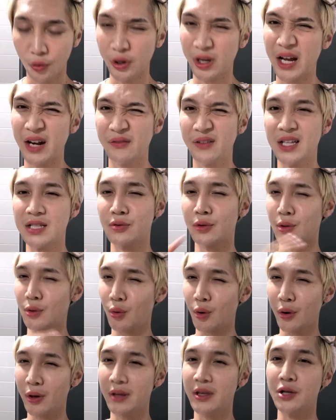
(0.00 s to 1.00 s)
Where you kind of cleanse with
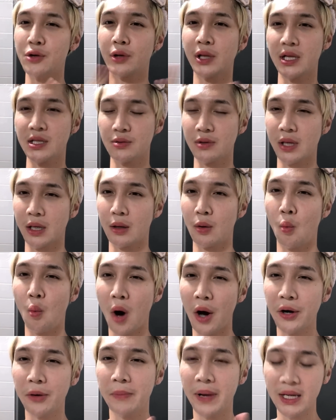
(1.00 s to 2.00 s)
an oil and then you cleanse with like a
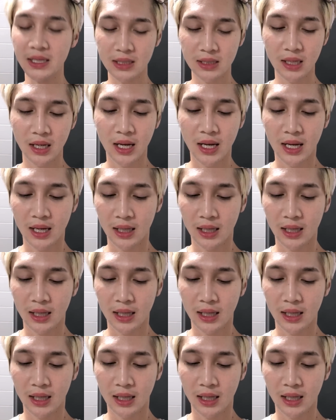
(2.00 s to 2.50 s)
water-based